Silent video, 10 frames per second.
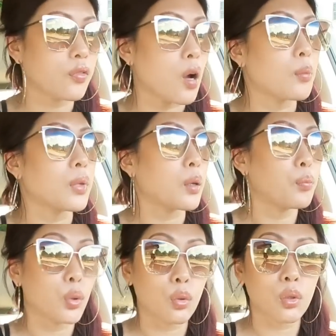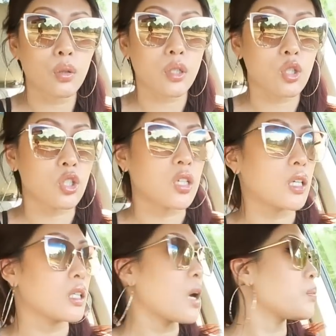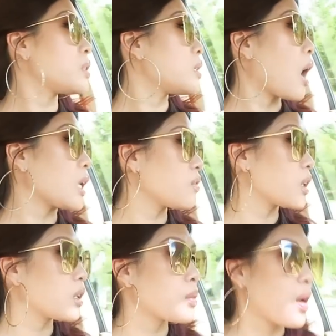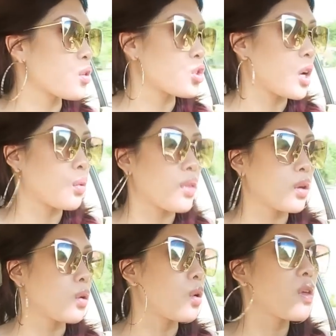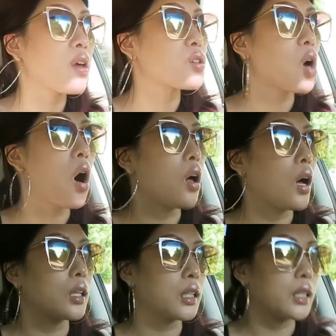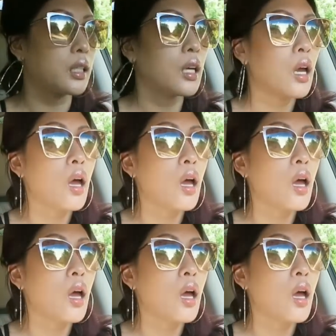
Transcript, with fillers: from like Boohoo and Shein, I'm not even gonna bother sharing with you. It's all ugly.